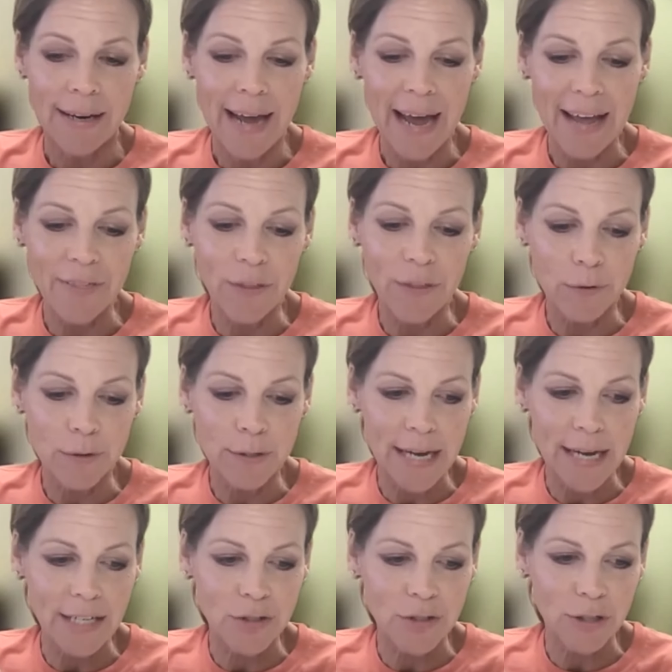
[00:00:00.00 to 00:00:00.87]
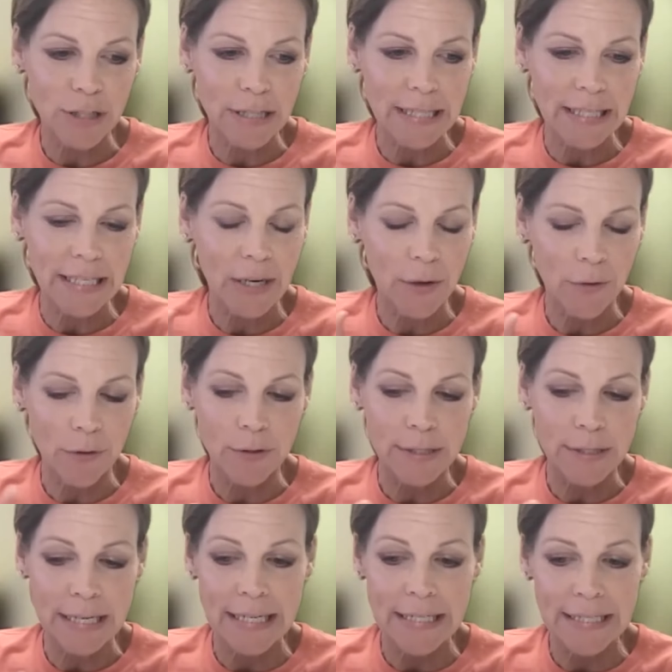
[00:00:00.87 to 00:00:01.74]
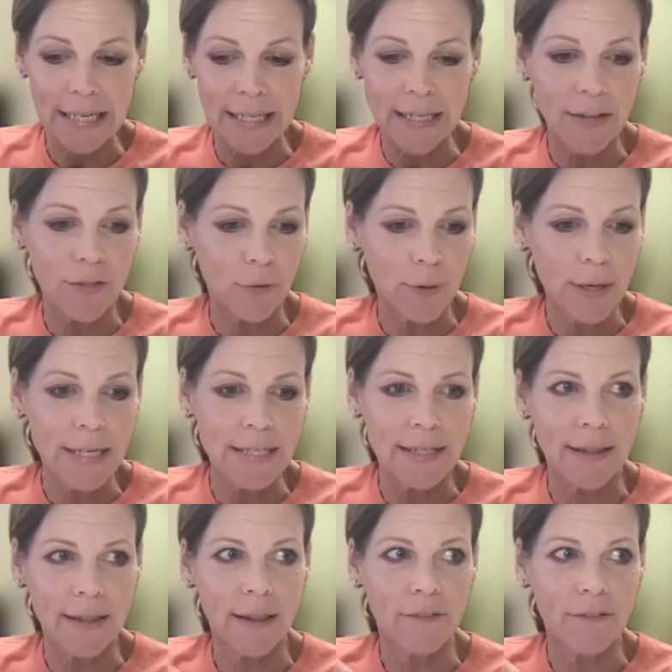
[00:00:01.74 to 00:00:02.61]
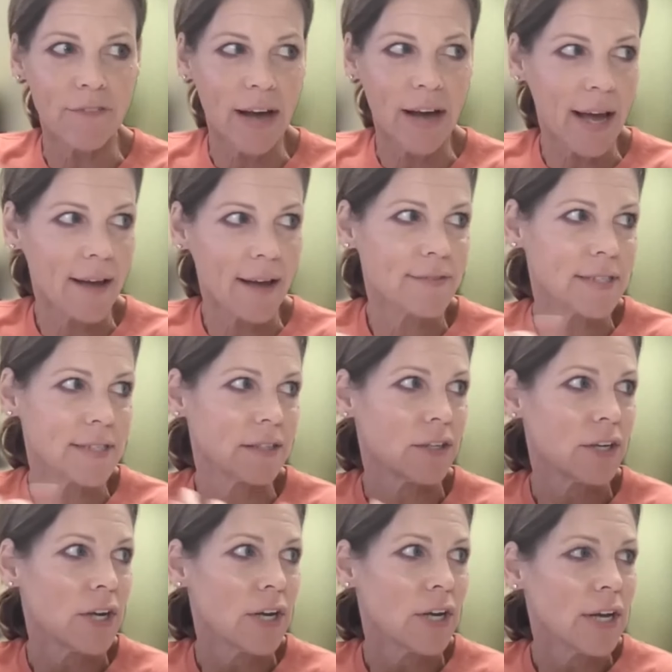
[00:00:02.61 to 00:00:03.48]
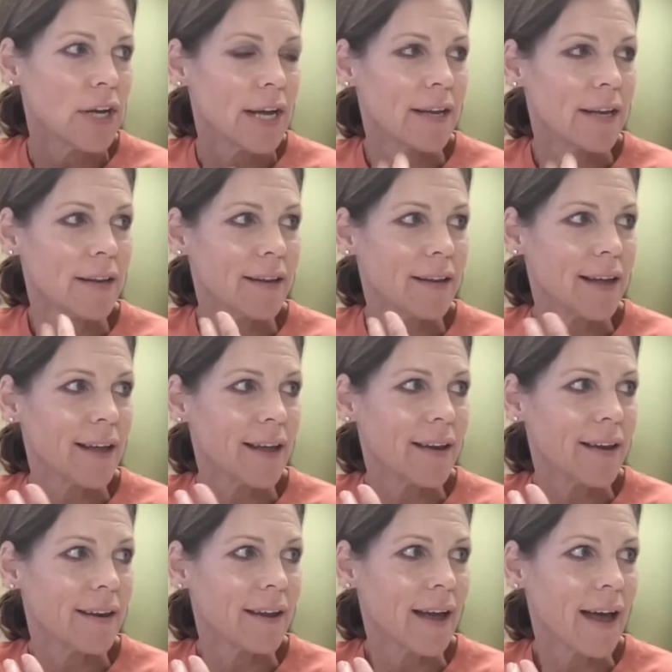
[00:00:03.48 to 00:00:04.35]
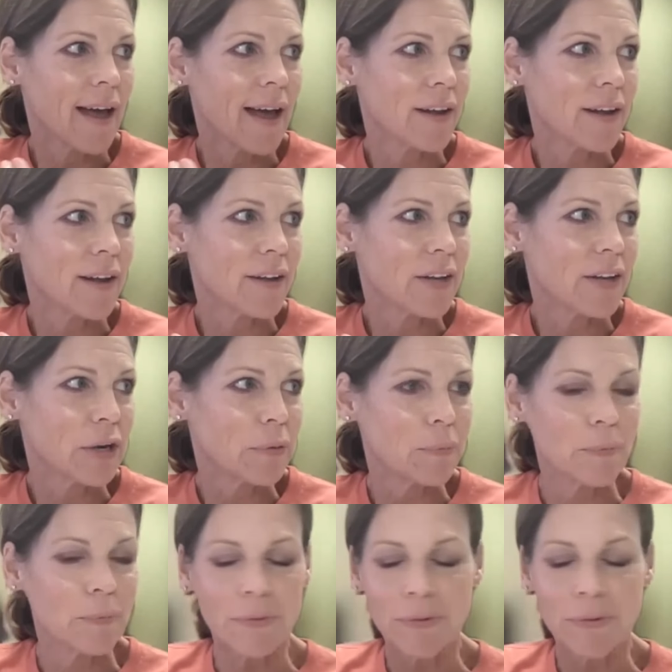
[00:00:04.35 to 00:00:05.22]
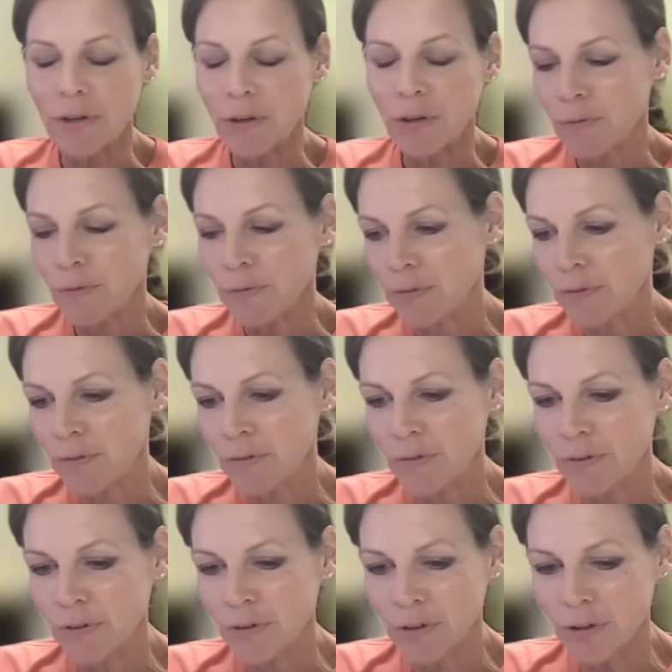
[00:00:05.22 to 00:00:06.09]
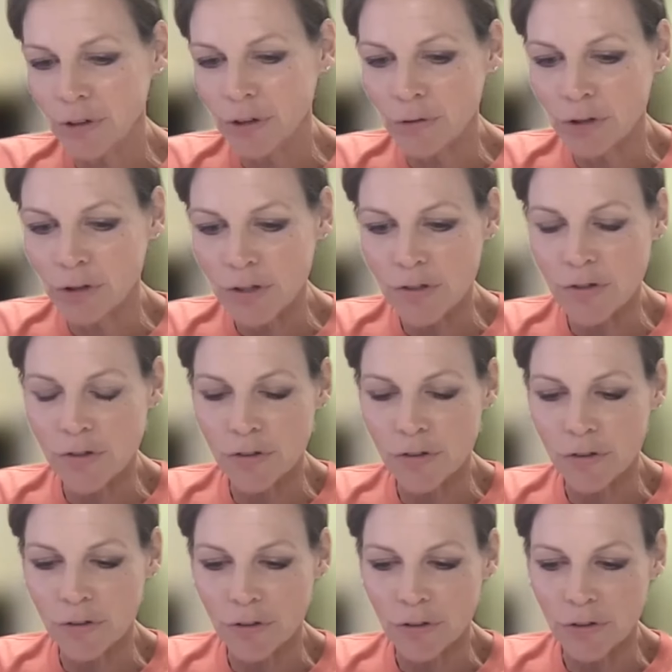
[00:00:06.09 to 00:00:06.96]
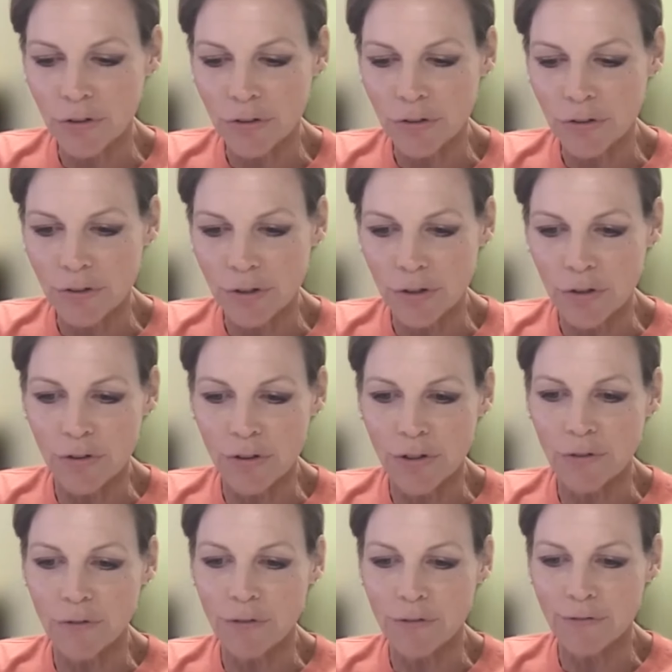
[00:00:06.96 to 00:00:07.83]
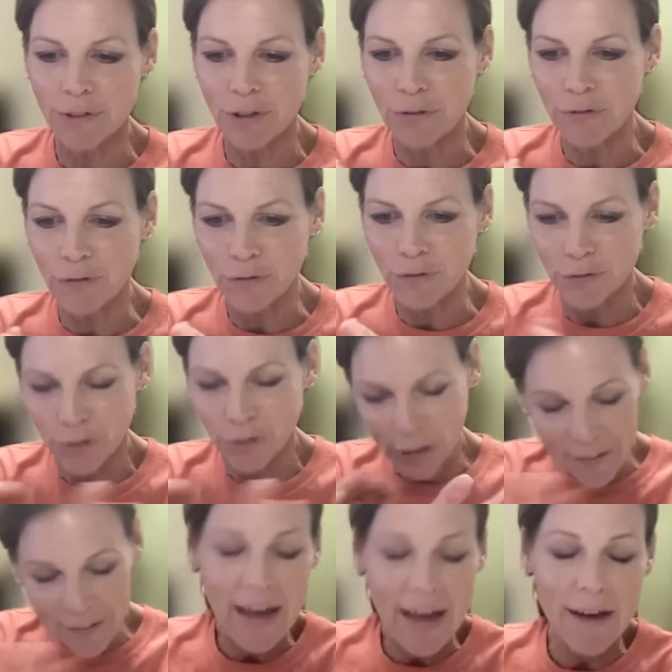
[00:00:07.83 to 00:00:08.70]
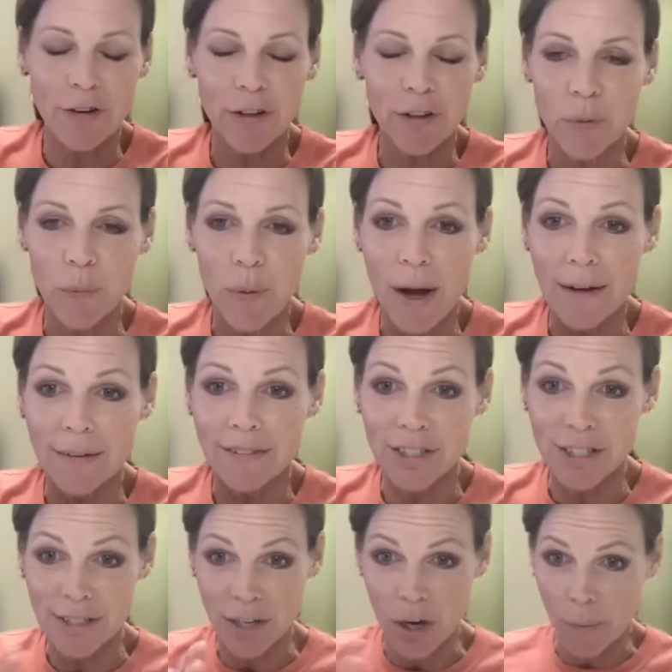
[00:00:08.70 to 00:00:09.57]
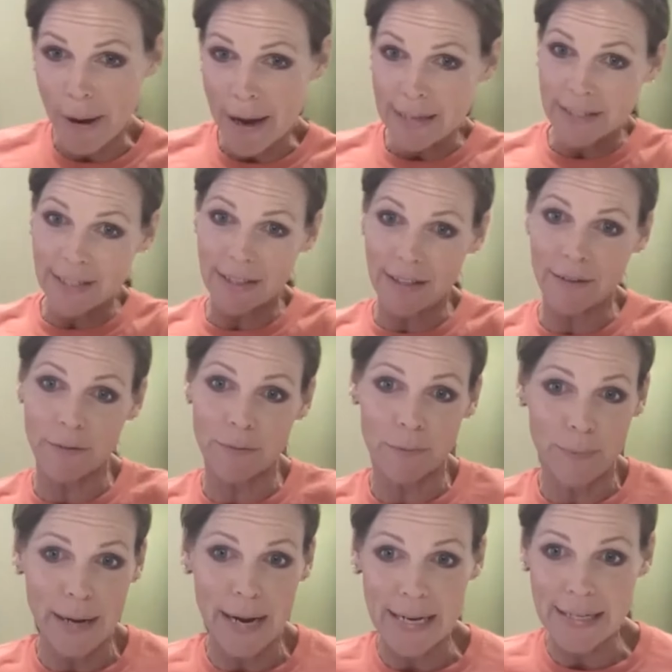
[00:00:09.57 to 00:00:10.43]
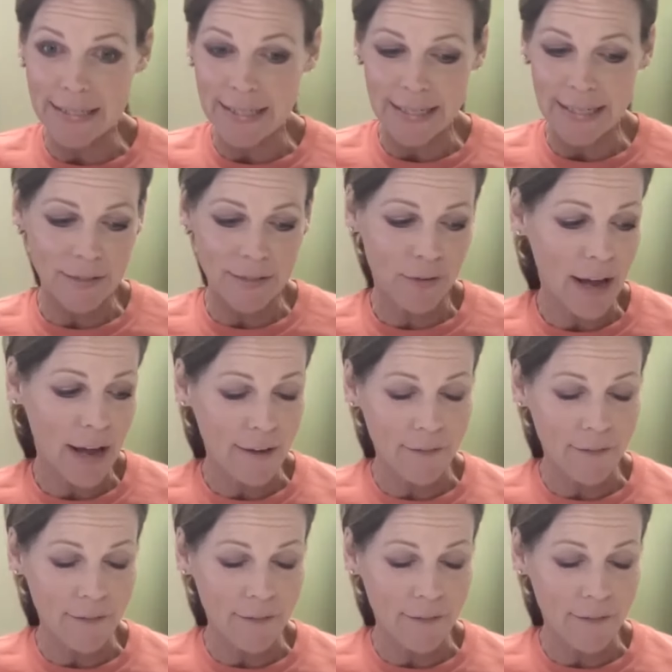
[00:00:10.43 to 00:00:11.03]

add those extra you know those things in the threes and the fives and and and how to you know you you just so you you forget that for a little while just go back to the basics if you